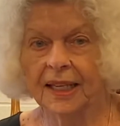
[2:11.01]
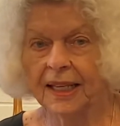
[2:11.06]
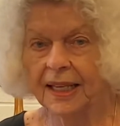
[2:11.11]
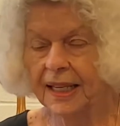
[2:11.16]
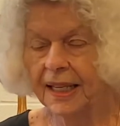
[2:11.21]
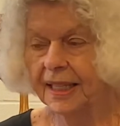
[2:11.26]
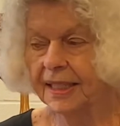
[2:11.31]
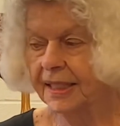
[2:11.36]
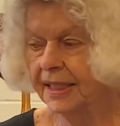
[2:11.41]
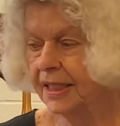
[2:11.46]

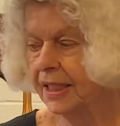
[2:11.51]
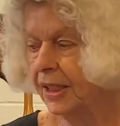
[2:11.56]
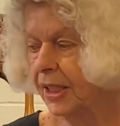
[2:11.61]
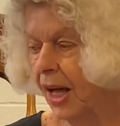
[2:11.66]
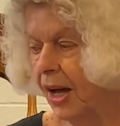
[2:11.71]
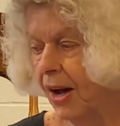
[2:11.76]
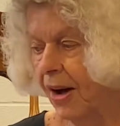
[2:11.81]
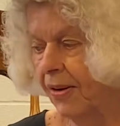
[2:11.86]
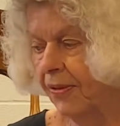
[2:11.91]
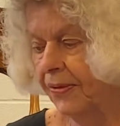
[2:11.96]
His
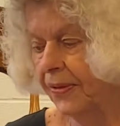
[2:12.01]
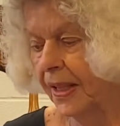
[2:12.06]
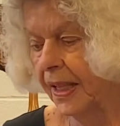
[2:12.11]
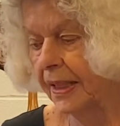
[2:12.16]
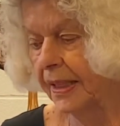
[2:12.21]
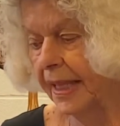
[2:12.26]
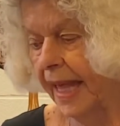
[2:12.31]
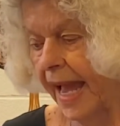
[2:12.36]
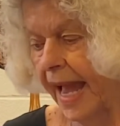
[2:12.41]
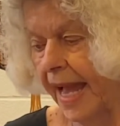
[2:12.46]
love
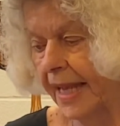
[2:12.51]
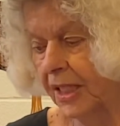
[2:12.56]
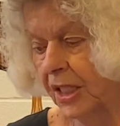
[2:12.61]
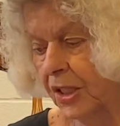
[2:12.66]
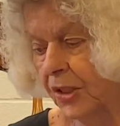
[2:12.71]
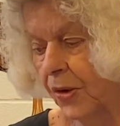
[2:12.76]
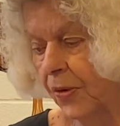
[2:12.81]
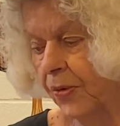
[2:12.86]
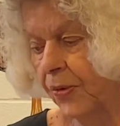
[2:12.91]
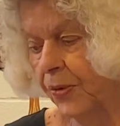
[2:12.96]
lasts
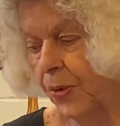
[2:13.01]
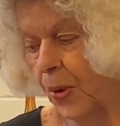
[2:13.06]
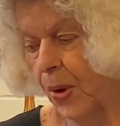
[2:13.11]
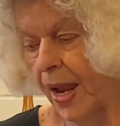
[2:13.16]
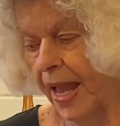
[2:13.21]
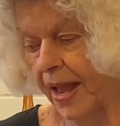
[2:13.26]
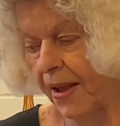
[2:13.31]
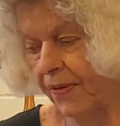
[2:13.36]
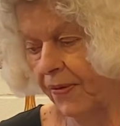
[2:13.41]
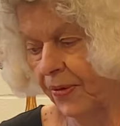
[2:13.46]

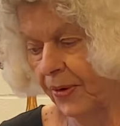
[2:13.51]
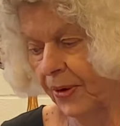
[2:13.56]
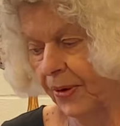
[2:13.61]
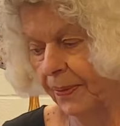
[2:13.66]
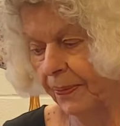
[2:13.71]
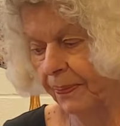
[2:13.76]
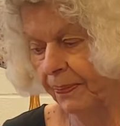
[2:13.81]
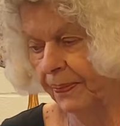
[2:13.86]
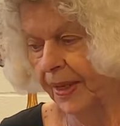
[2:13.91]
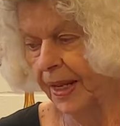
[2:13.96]
forever."
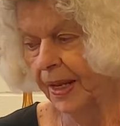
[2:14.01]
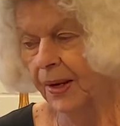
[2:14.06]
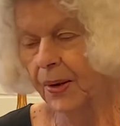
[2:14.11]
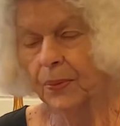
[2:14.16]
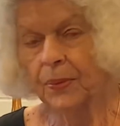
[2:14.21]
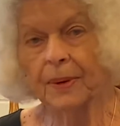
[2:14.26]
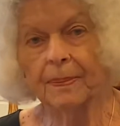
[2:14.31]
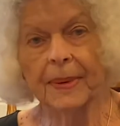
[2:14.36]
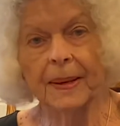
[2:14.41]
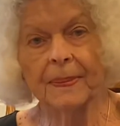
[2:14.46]

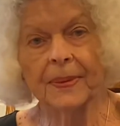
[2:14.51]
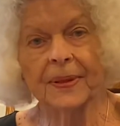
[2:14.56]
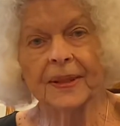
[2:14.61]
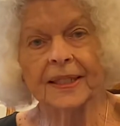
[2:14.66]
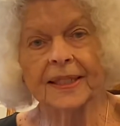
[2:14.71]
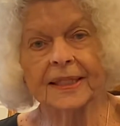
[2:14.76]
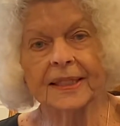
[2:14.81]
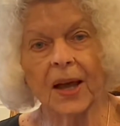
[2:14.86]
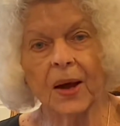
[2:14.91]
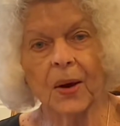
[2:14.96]
Remember the
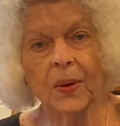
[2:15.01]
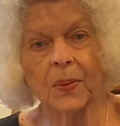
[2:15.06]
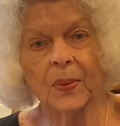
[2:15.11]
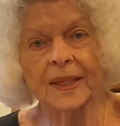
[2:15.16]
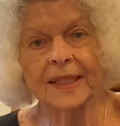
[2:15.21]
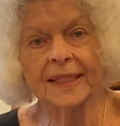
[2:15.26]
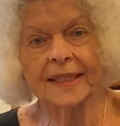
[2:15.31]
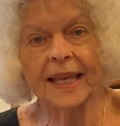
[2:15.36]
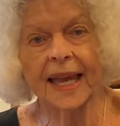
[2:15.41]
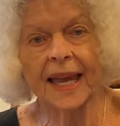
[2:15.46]
song we
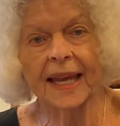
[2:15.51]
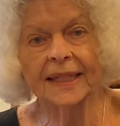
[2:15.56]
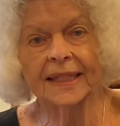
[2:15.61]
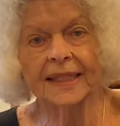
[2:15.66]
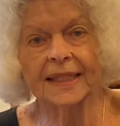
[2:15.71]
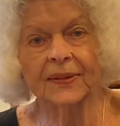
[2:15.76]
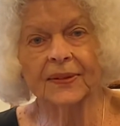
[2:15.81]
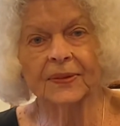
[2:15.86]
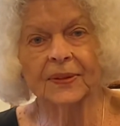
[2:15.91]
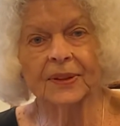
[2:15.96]
sang
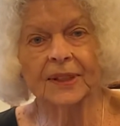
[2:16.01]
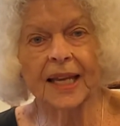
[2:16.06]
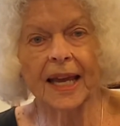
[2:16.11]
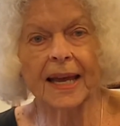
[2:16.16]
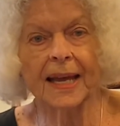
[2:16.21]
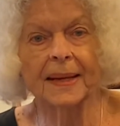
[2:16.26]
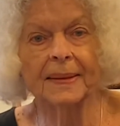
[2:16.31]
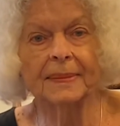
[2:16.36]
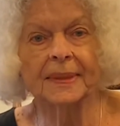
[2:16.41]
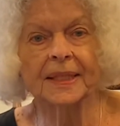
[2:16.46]
several
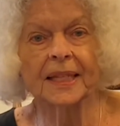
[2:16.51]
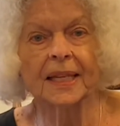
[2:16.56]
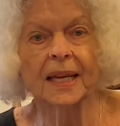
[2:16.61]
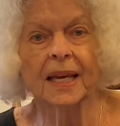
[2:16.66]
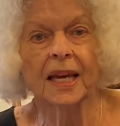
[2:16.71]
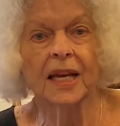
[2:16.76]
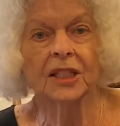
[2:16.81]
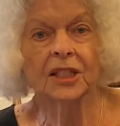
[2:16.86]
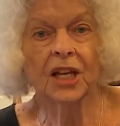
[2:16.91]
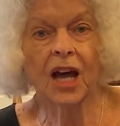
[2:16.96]
times?
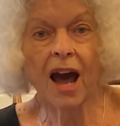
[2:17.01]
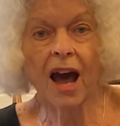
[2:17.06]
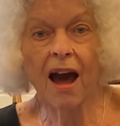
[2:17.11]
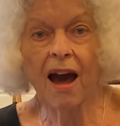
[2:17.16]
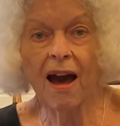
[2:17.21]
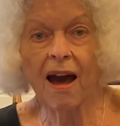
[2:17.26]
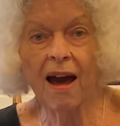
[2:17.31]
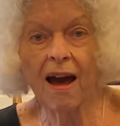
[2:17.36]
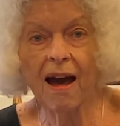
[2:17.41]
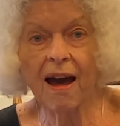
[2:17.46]

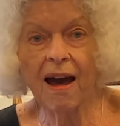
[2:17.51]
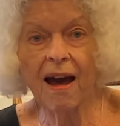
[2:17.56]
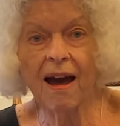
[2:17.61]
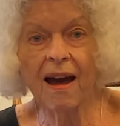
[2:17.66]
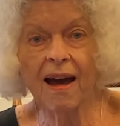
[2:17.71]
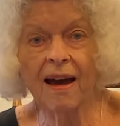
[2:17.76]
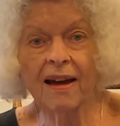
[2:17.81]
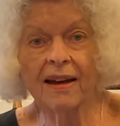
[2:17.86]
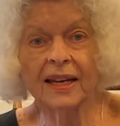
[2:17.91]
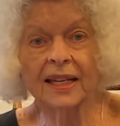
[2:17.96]

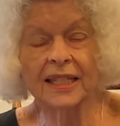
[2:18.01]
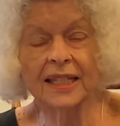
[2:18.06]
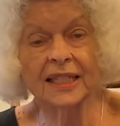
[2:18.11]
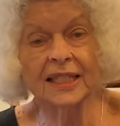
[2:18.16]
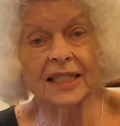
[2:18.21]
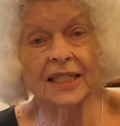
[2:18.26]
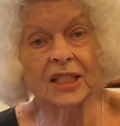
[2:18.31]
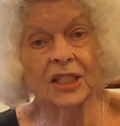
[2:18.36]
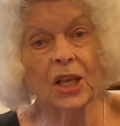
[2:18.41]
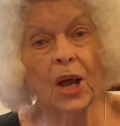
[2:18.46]
God
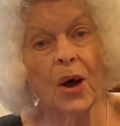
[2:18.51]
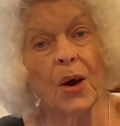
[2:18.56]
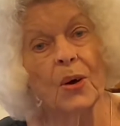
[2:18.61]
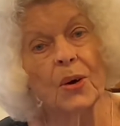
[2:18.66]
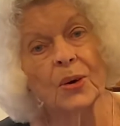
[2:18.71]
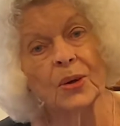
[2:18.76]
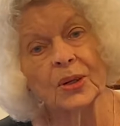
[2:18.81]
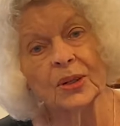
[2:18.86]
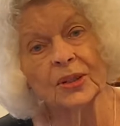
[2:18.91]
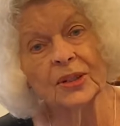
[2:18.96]
is so
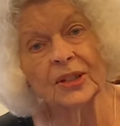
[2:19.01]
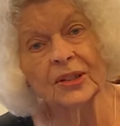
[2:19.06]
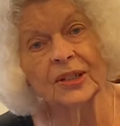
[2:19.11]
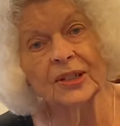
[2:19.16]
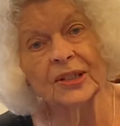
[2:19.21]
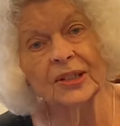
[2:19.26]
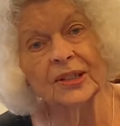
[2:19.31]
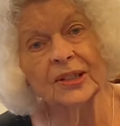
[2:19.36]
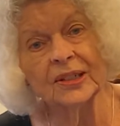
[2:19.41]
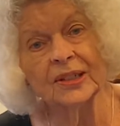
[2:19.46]

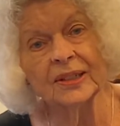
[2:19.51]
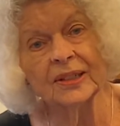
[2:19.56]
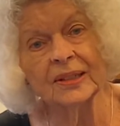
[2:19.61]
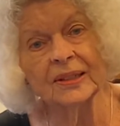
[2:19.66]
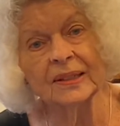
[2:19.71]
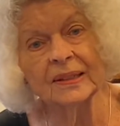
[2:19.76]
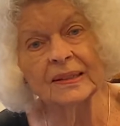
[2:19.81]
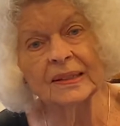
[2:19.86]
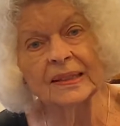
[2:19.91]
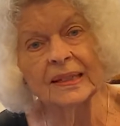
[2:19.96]

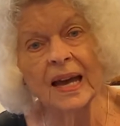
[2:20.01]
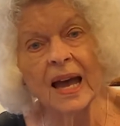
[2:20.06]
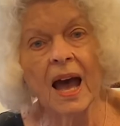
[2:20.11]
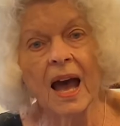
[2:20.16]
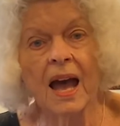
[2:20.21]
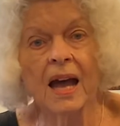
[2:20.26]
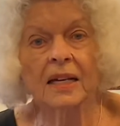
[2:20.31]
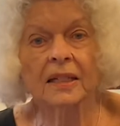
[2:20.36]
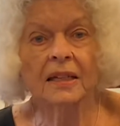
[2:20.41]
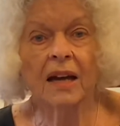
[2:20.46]
good.
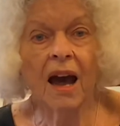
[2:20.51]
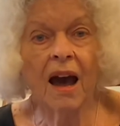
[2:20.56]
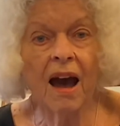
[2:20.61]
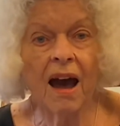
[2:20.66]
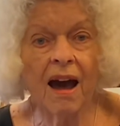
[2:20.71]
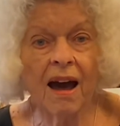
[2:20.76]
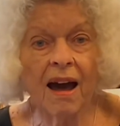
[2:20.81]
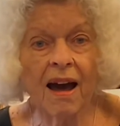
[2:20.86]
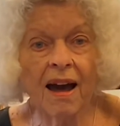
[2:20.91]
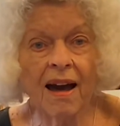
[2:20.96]

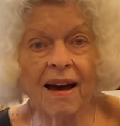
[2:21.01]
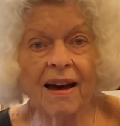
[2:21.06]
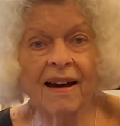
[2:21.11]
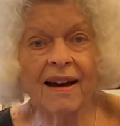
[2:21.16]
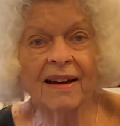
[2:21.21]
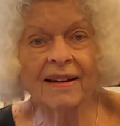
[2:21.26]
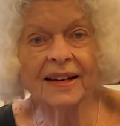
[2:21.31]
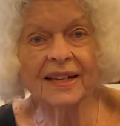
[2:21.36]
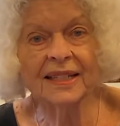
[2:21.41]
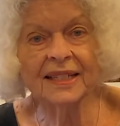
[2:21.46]

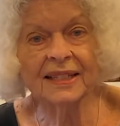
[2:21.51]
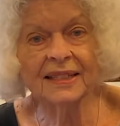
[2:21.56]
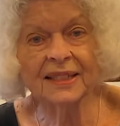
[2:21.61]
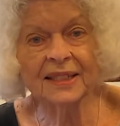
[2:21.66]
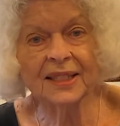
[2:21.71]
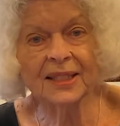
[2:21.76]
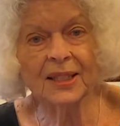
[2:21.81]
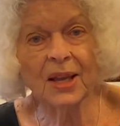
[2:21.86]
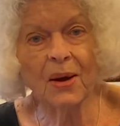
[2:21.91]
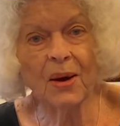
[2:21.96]
God is
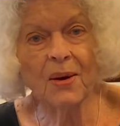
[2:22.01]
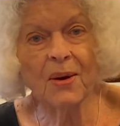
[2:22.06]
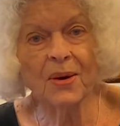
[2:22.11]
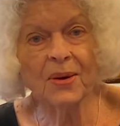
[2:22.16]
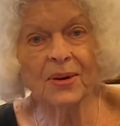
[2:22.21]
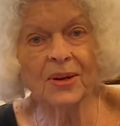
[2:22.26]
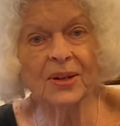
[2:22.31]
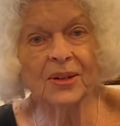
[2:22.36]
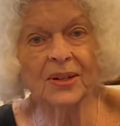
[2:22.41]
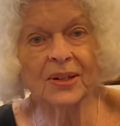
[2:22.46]
so
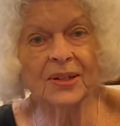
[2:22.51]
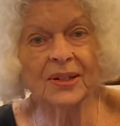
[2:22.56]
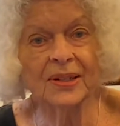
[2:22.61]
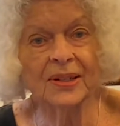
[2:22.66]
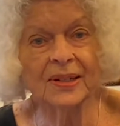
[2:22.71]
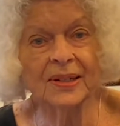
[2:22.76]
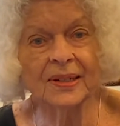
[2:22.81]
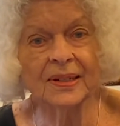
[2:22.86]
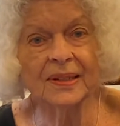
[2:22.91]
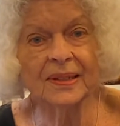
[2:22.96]

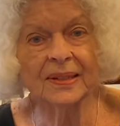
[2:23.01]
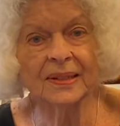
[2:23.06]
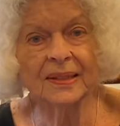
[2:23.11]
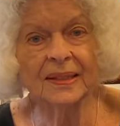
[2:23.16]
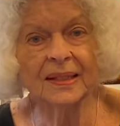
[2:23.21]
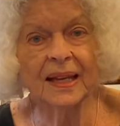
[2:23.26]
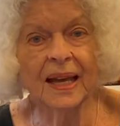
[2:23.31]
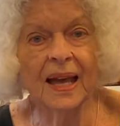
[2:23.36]
good.